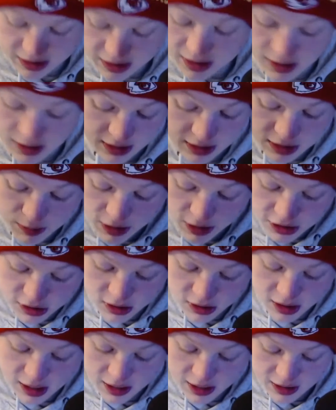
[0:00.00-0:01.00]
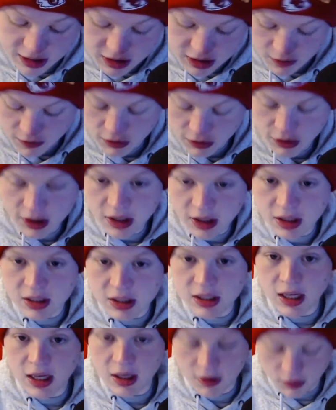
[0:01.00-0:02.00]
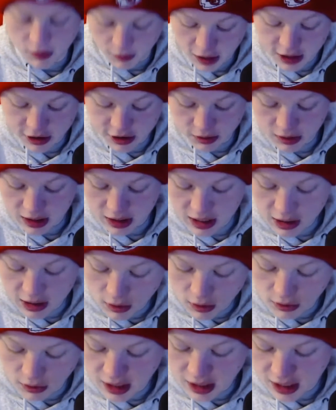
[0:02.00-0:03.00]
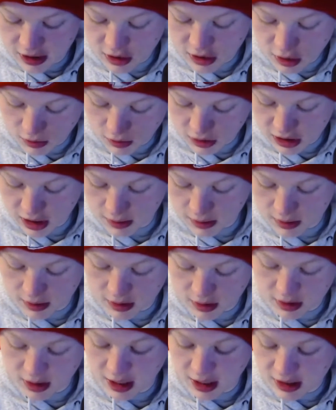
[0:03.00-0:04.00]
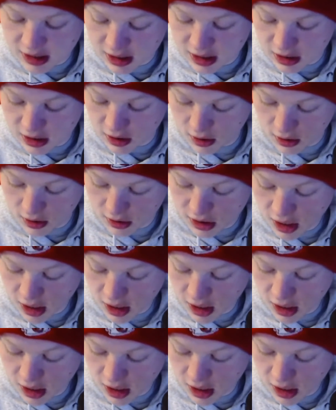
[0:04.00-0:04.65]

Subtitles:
especially because if you look at the stats from last week, Hill only had 2 receptions, 19 yards,